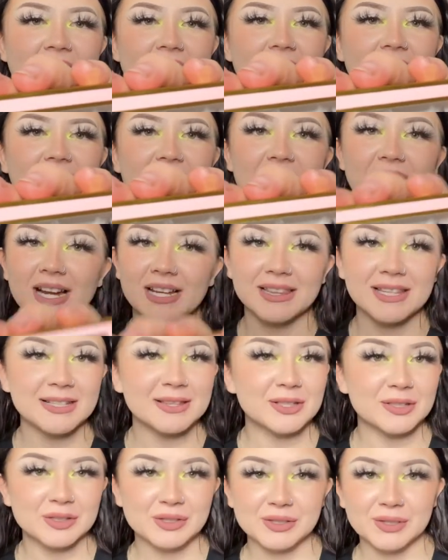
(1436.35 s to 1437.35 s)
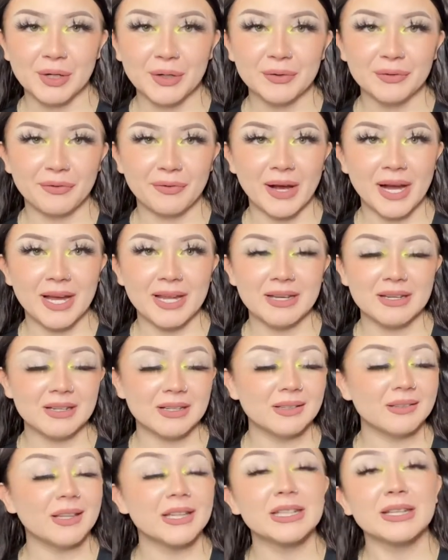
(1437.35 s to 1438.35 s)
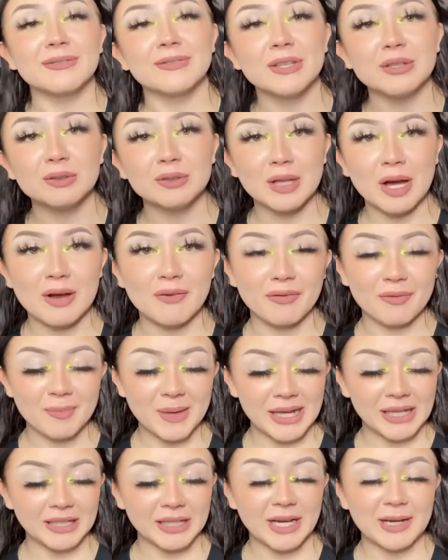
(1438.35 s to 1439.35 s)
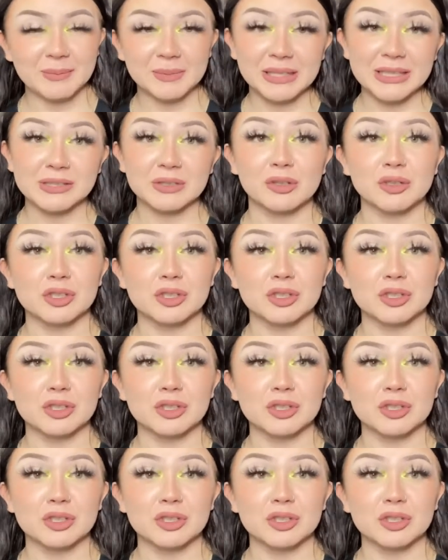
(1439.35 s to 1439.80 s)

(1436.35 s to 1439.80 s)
and I think they're so fun. Like, if you love makeup, these are